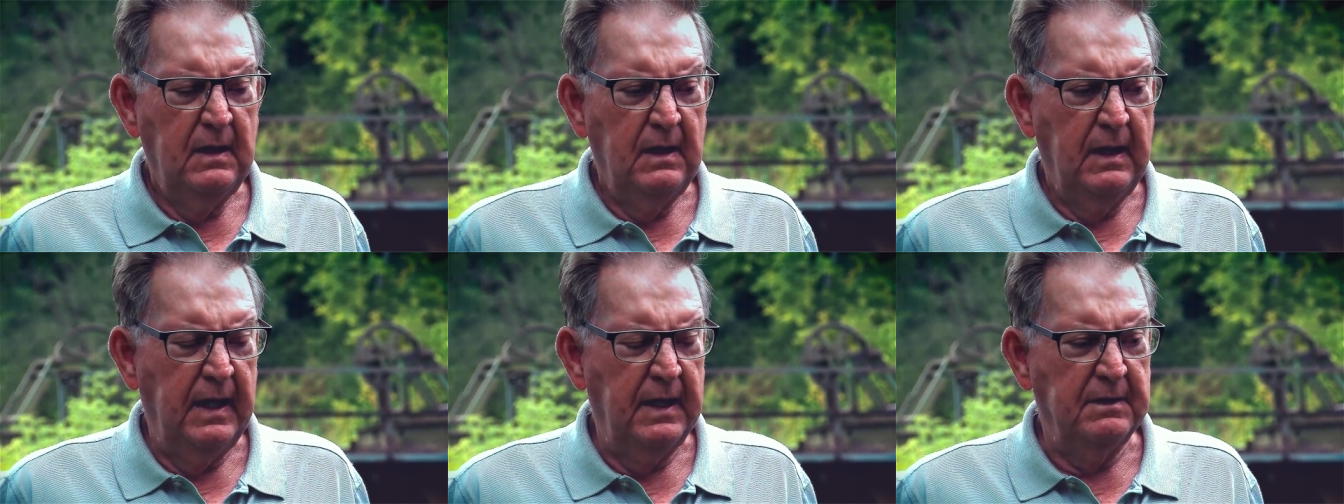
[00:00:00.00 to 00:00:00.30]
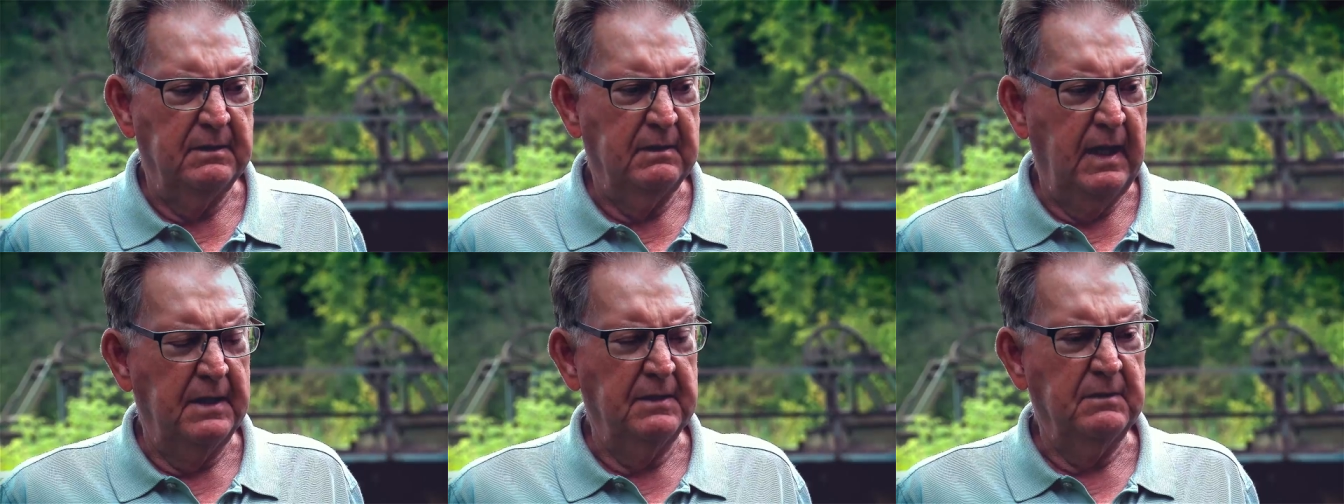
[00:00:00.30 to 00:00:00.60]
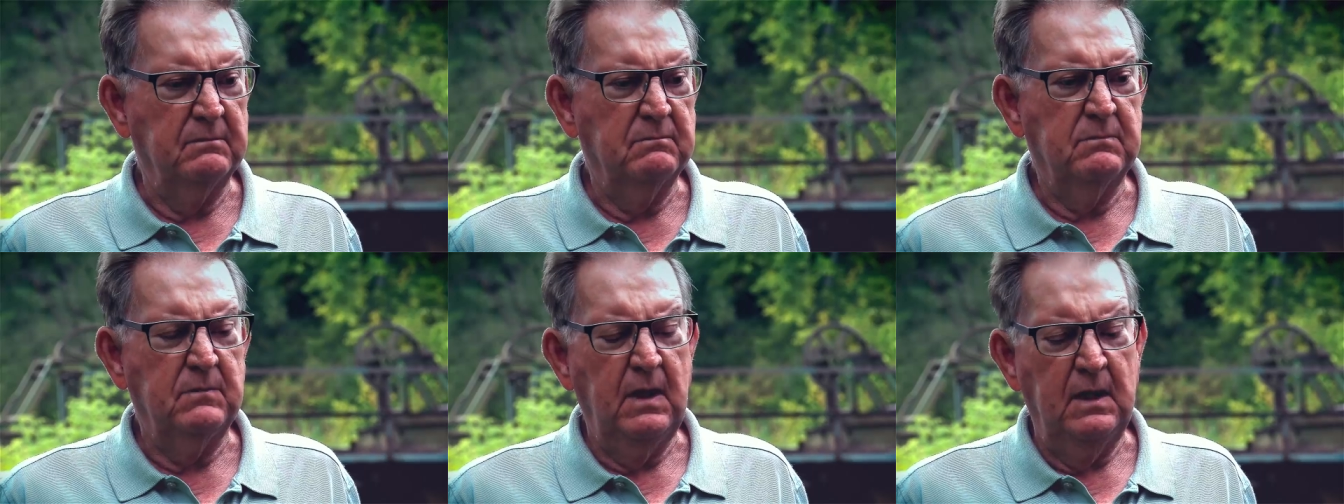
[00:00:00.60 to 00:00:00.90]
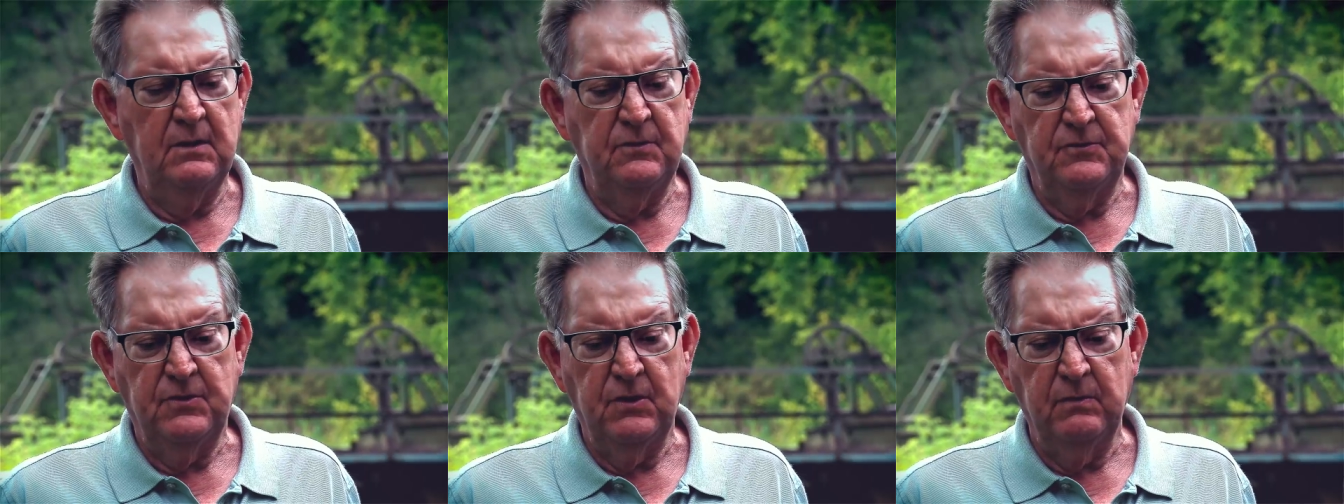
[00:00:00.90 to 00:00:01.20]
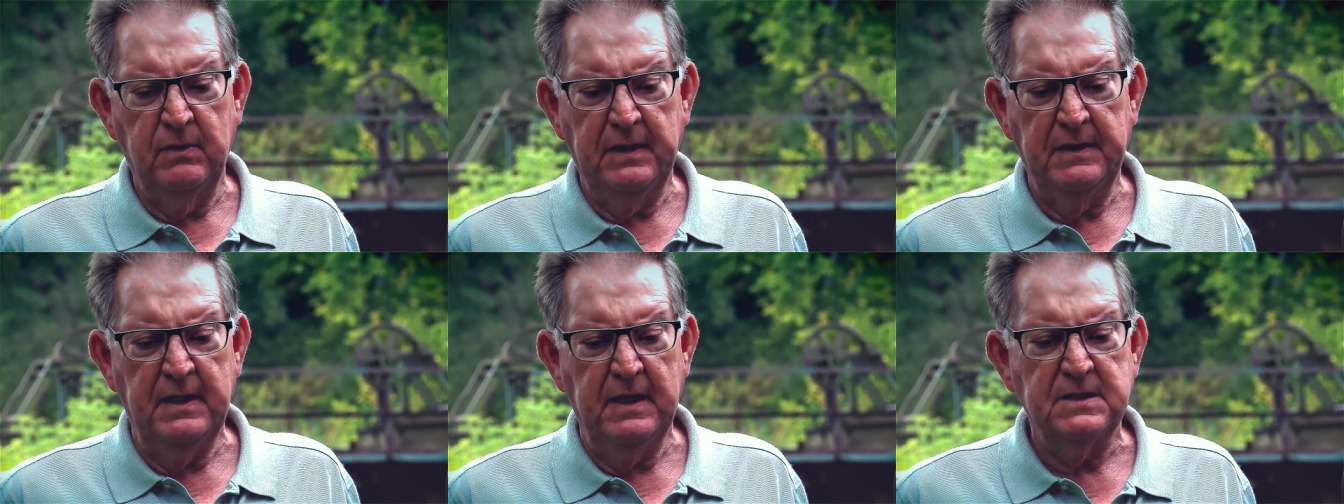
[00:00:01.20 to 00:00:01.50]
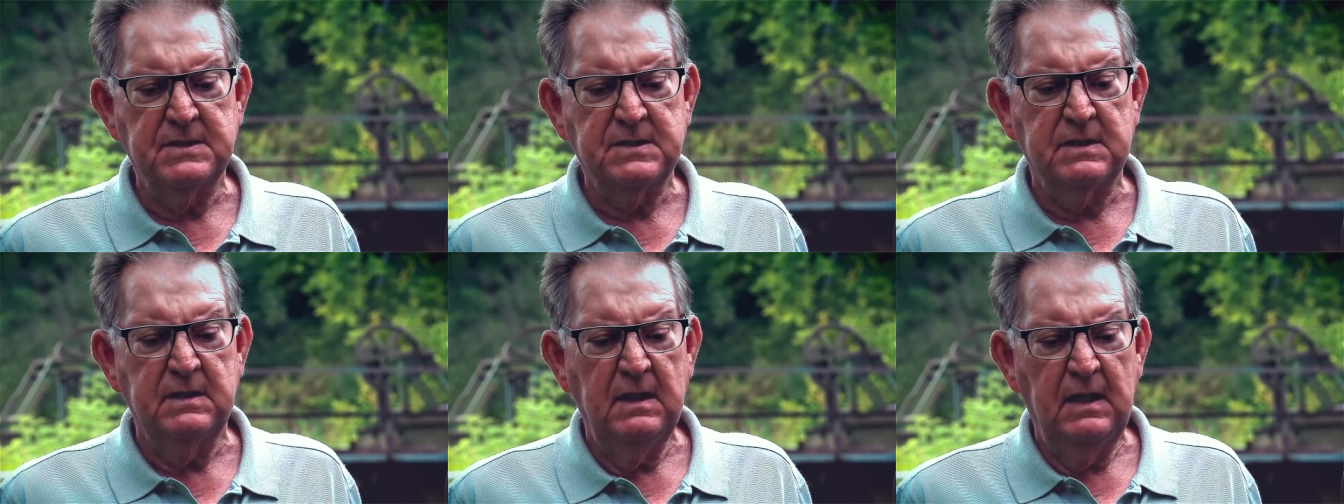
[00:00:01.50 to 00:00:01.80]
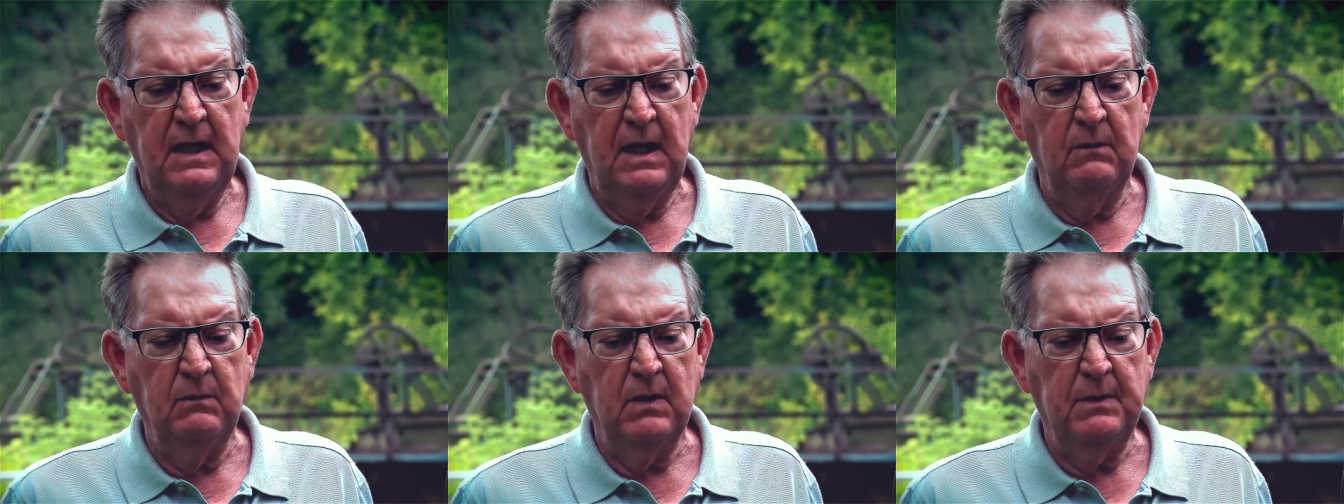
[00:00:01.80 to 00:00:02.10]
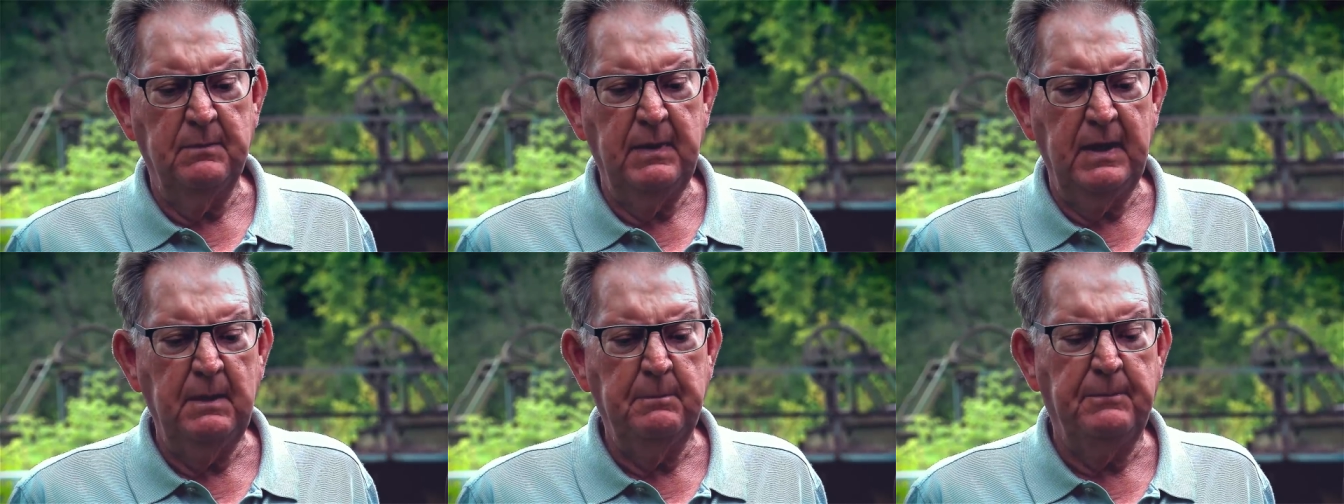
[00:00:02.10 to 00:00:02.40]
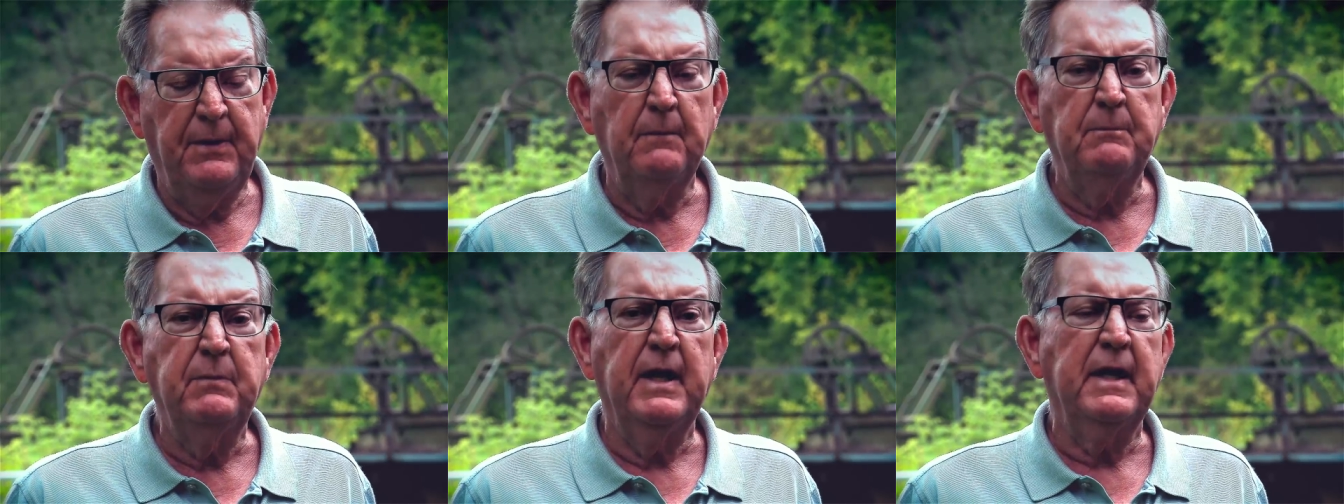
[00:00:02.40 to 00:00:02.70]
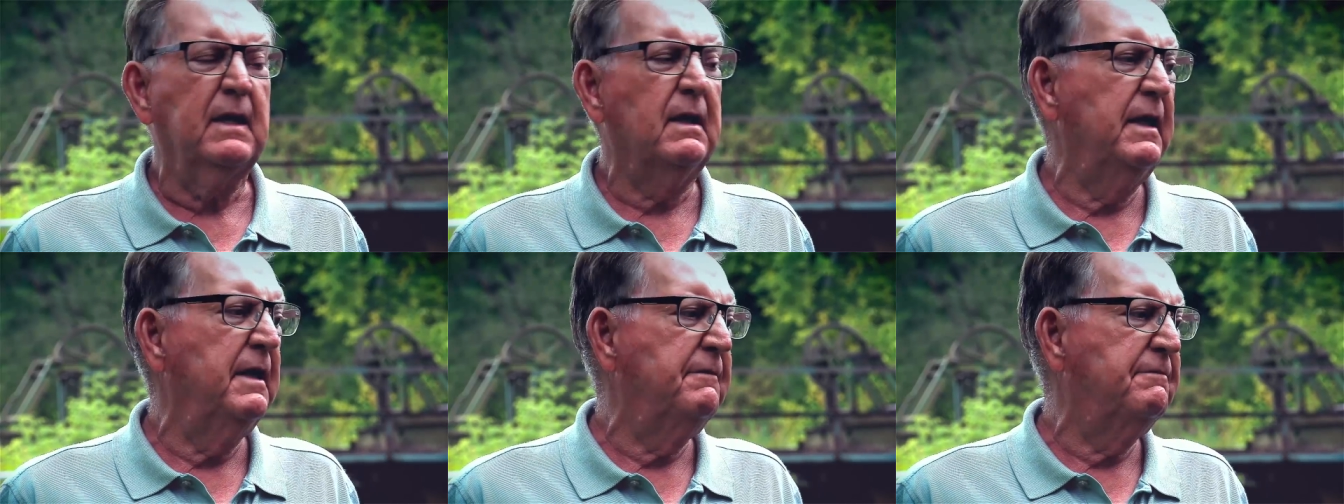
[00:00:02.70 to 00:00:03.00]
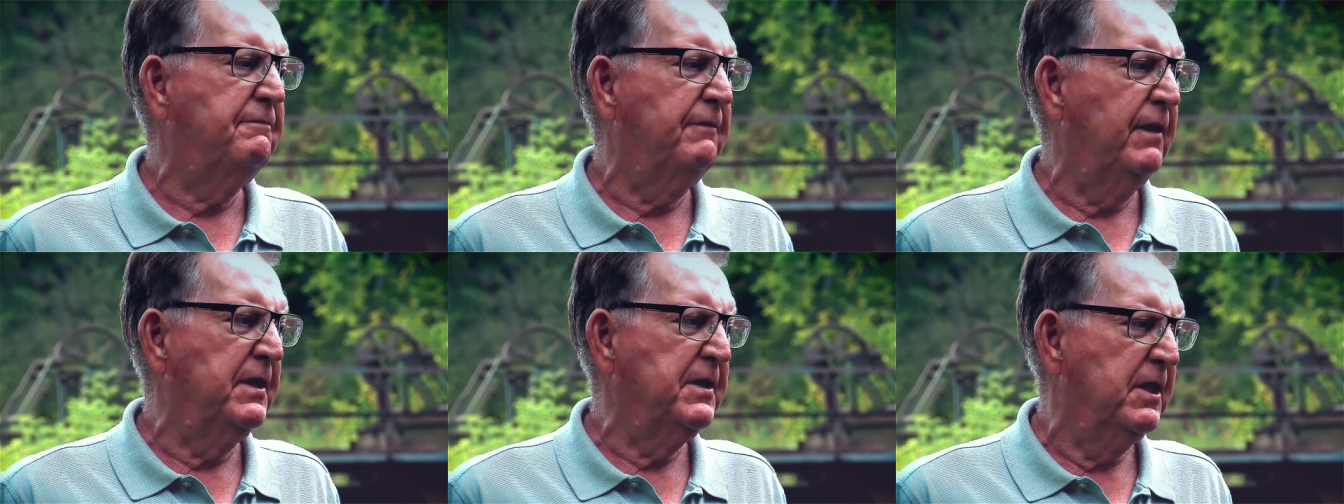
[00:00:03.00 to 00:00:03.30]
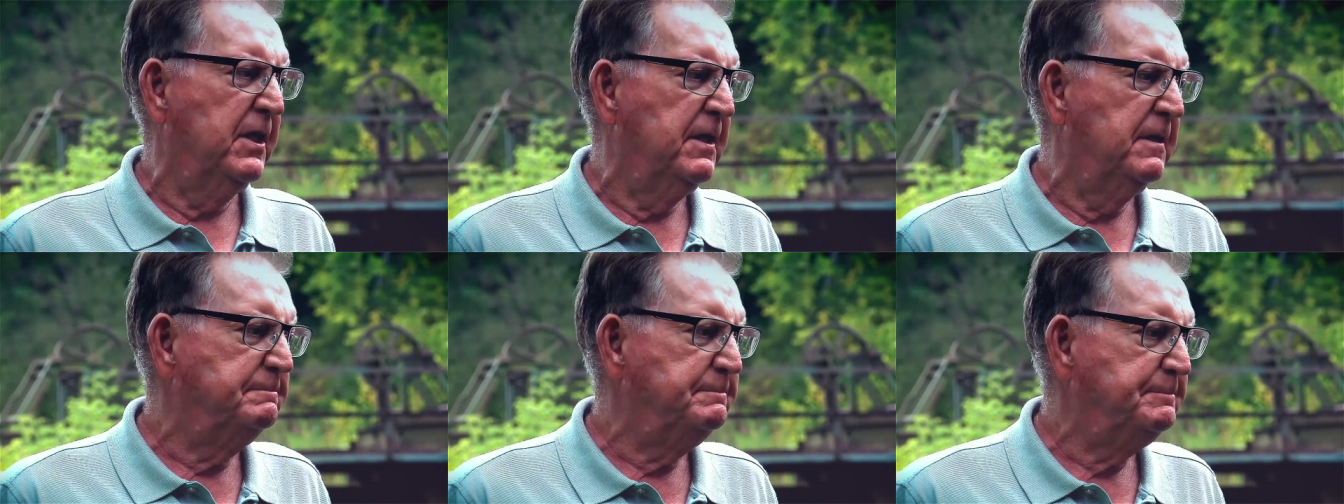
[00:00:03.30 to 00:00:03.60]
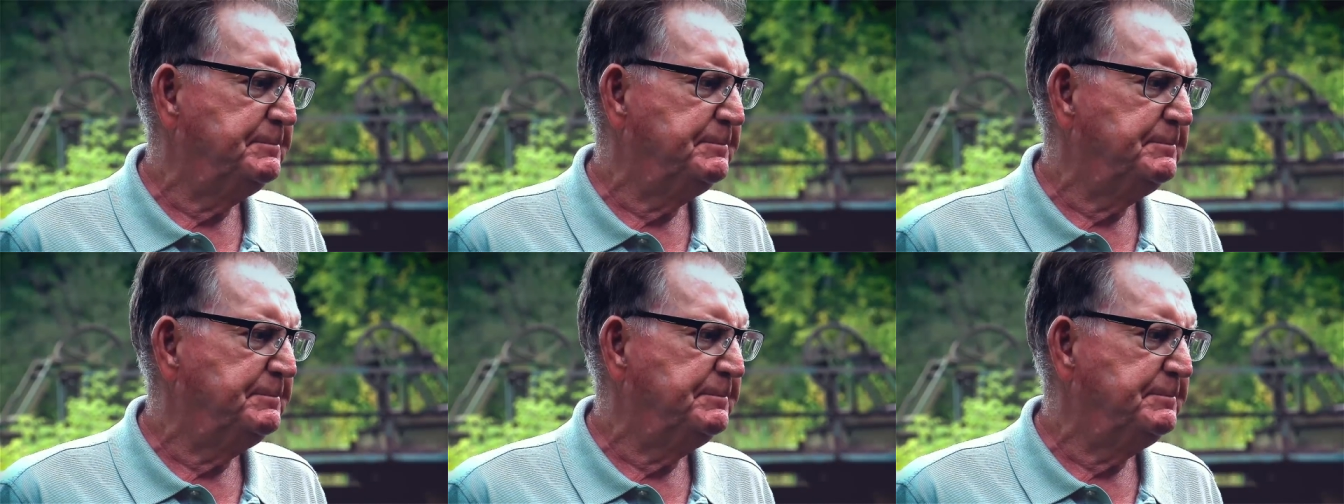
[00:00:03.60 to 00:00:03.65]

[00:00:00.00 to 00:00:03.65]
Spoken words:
in doing this, it would be publicly funded.